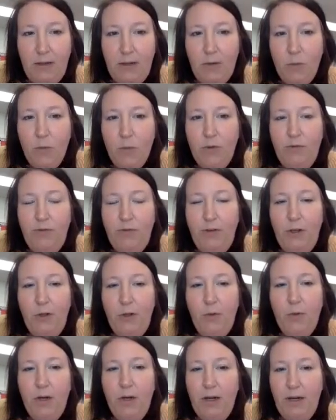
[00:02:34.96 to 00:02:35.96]

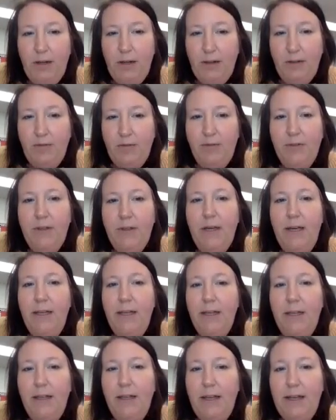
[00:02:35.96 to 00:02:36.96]
Review of,
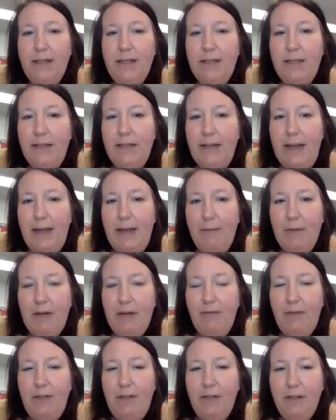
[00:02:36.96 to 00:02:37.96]
and then that's the name
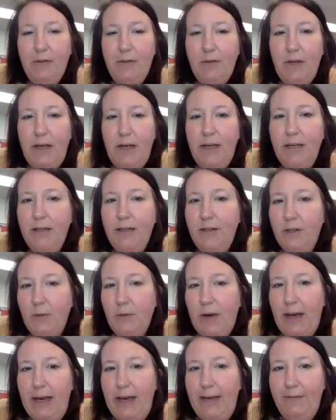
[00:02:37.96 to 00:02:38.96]
of it, okay? So
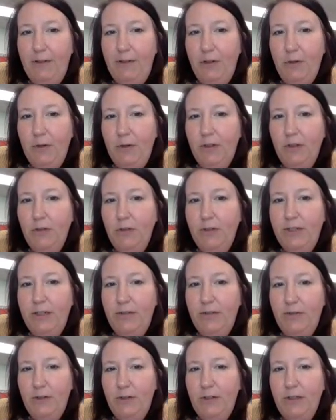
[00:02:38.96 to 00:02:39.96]
I have to do it a little
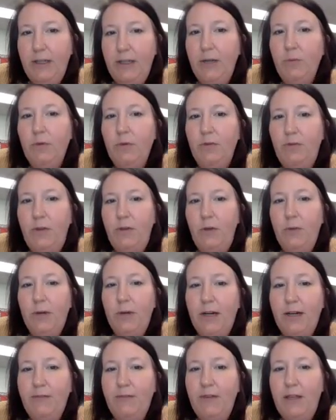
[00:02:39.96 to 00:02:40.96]
differently. Review
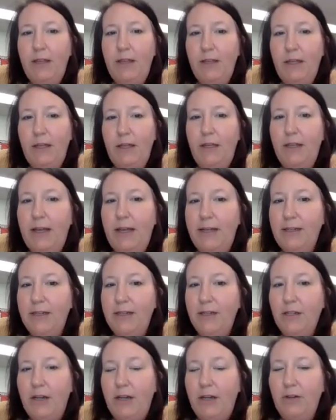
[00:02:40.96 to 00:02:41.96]
of, and then that's
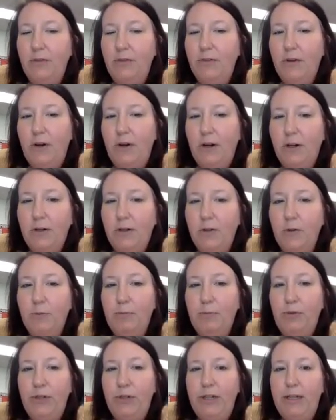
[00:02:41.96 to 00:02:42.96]
the title of the article.
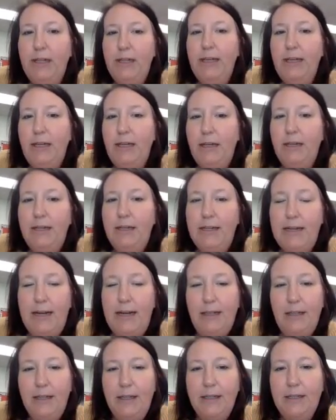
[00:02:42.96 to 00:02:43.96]
Put it in
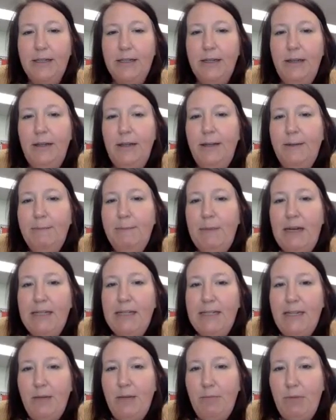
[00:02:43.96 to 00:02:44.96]
italics. By
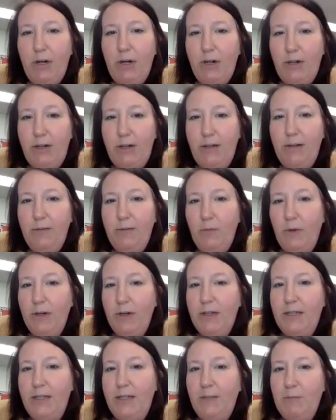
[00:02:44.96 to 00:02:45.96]
Tim Burton. Where
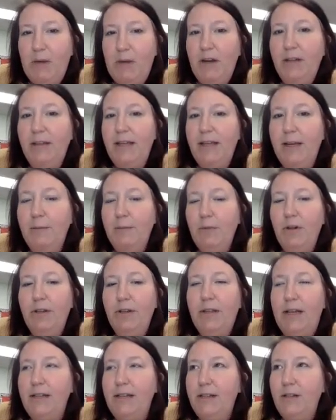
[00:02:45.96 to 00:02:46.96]
it says Mary Lambert,
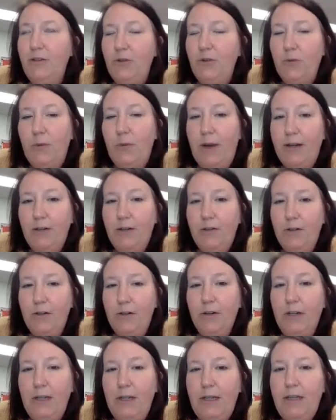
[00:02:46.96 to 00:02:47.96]
that's a
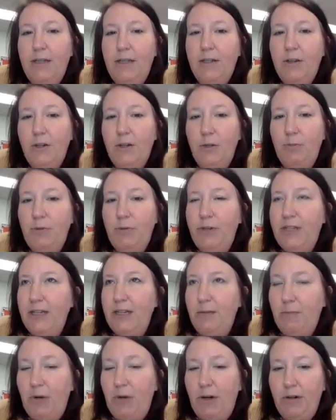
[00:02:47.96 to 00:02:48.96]
director, so you put
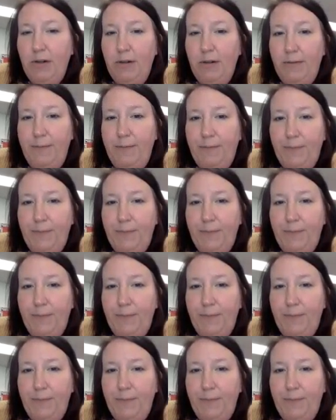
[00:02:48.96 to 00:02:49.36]
Tim Burton.